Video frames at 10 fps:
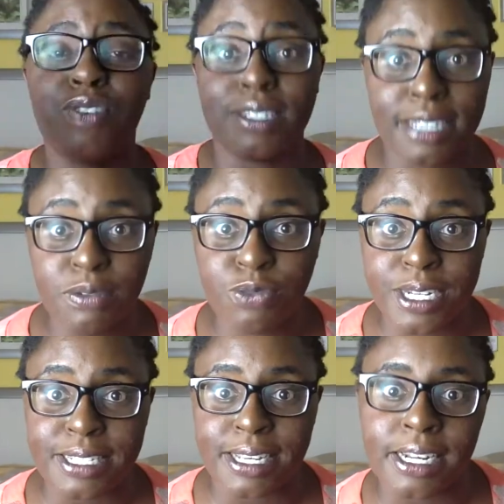For some
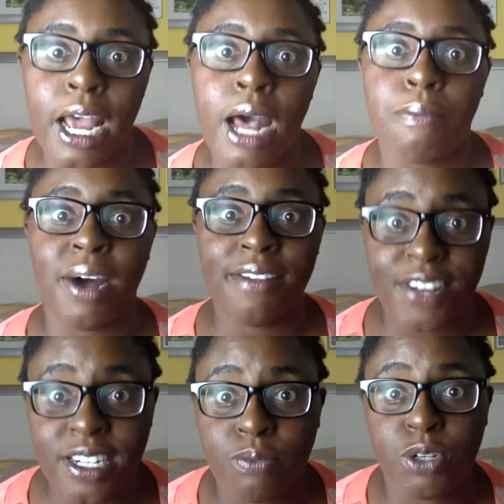reason, my
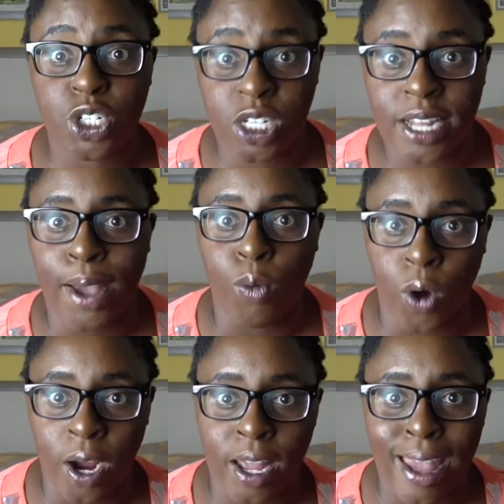vending machine at
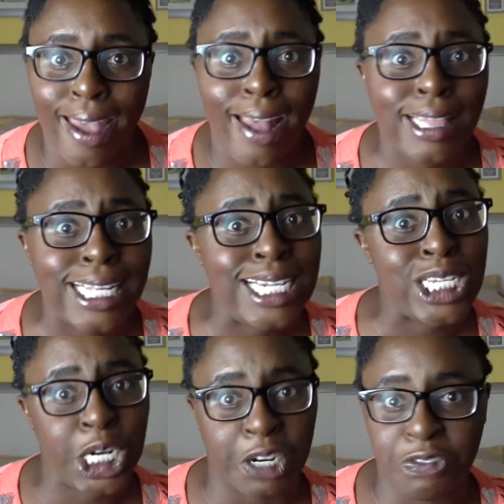work had the
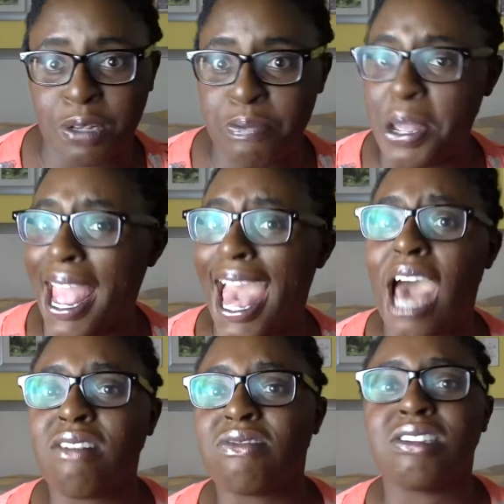nerve to be
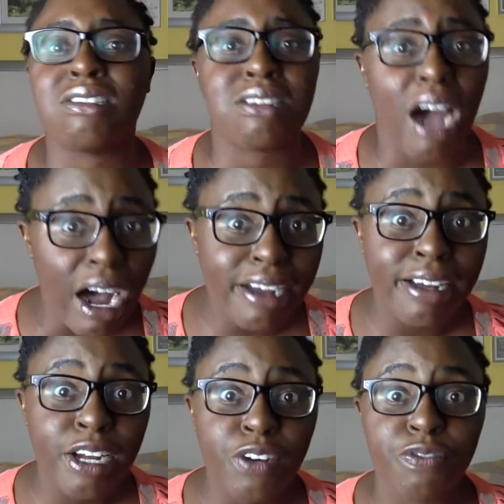out of stock
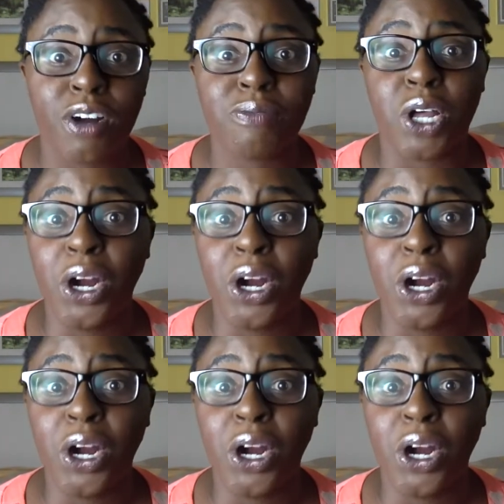from the